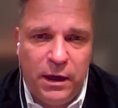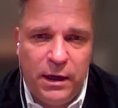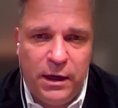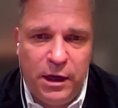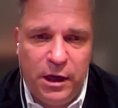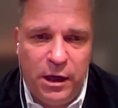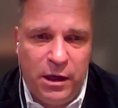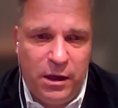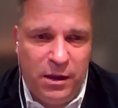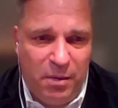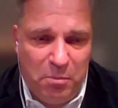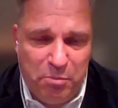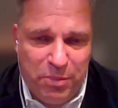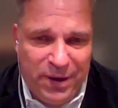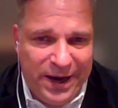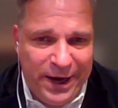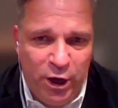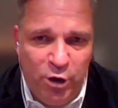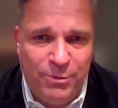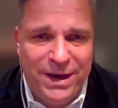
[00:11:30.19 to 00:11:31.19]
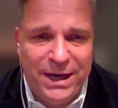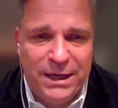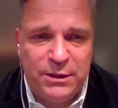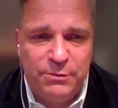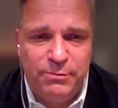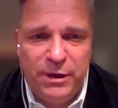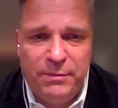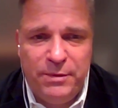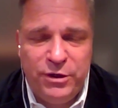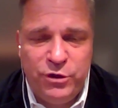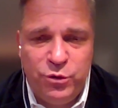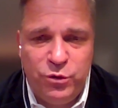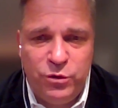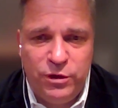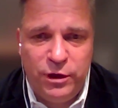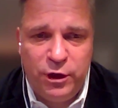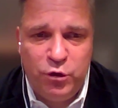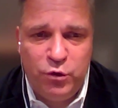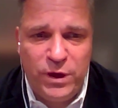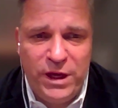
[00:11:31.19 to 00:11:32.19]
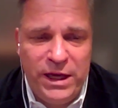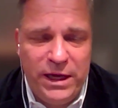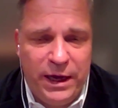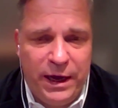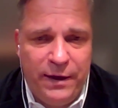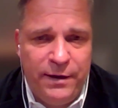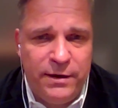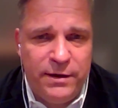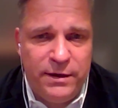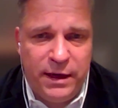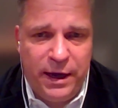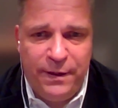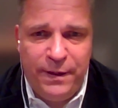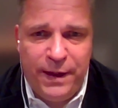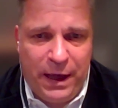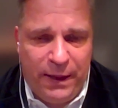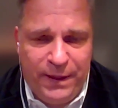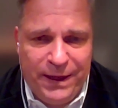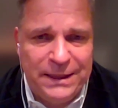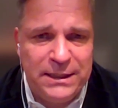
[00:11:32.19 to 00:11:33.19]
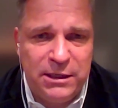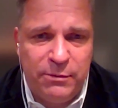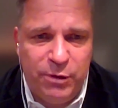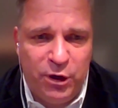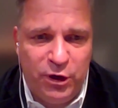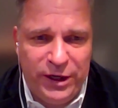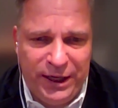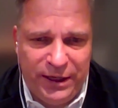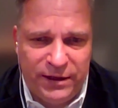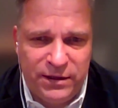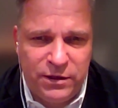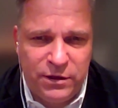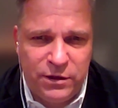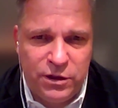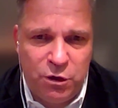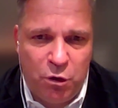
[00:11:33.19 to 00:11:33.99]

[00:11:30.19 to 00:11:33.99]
biomass maybe to a degree, and that's about it.